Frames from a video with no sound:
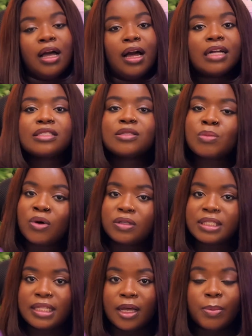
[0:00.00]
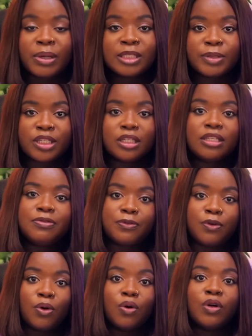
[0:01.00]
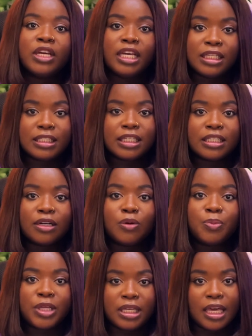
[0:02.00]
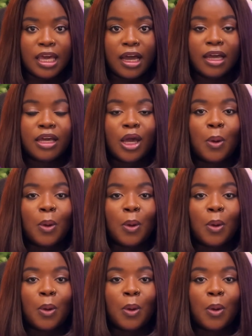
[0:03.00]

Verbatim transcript: At Smallstep, especially for internal P K I,